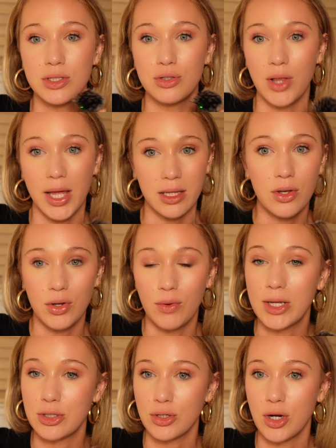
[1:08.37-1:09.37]
Did you like the new
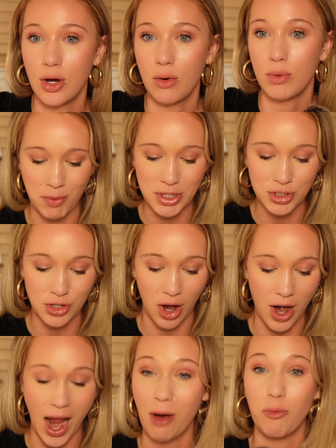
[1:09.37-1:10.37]
intro? We
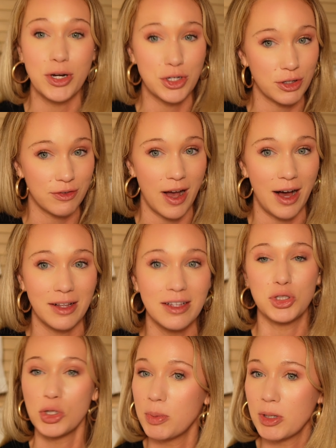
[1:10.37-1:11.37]
start at Winterfell.
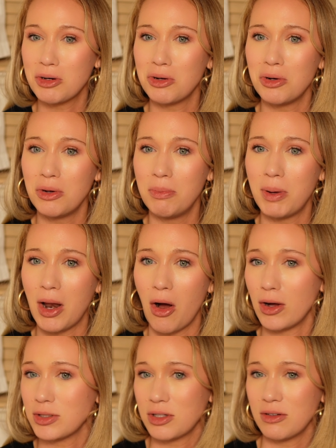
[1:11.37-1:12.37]
Super cool, but
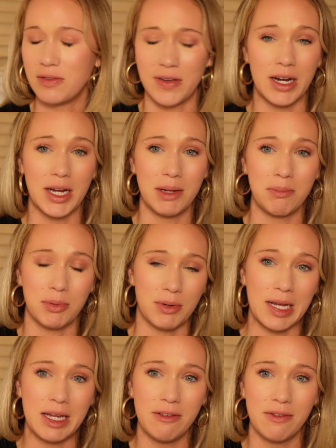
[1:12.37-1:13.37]
also very
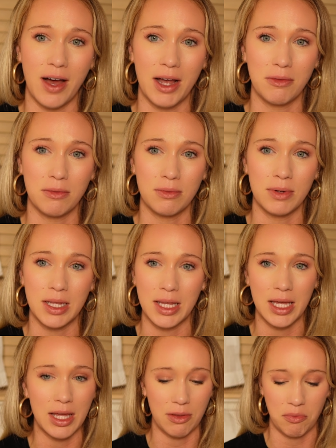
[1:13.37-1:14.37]
brief. I
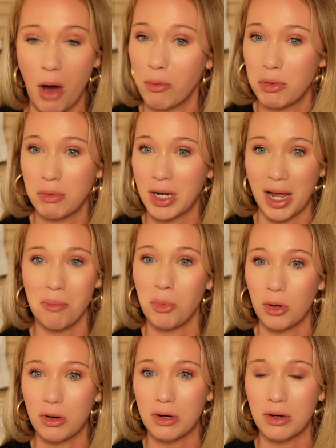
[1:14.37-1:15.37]
really thought we would get
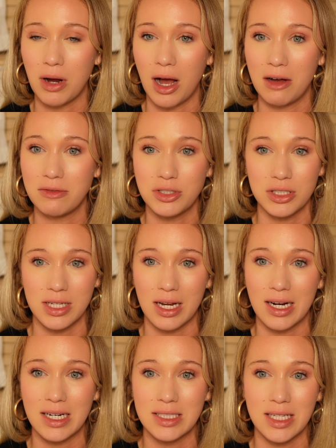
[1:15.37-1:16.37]
more of
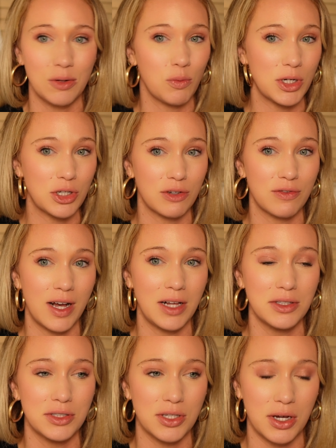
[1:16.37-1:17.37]
Jacaerys in
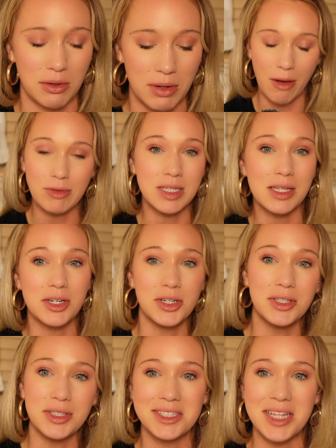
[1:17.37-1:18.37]
Winterfell, so I was a
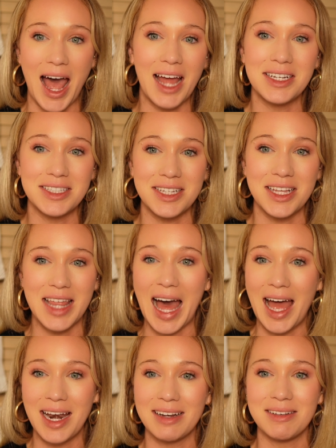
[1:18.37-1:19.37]
little sad to see
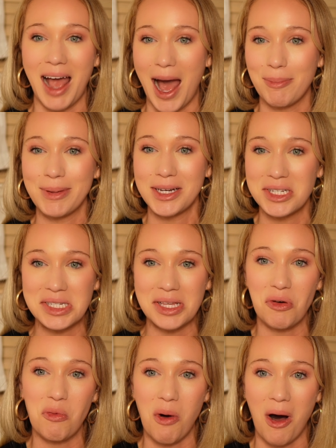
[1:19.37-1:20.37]
that, happy to see
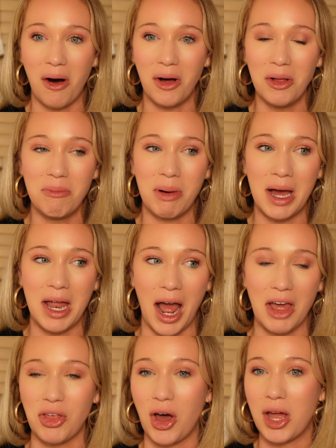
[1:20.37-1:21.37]
the wall, but
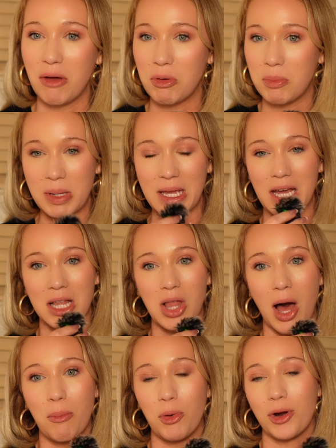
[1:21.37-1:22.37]
I thought it would be a
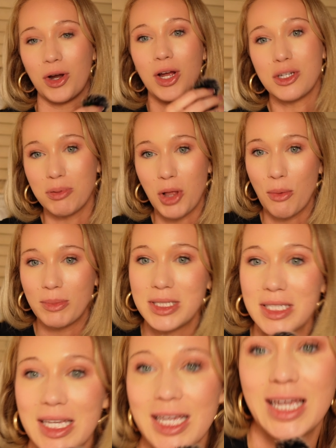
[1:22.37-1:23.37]
lot more
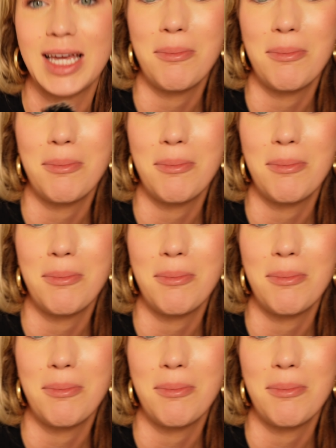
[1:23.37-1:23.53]
diplomacy,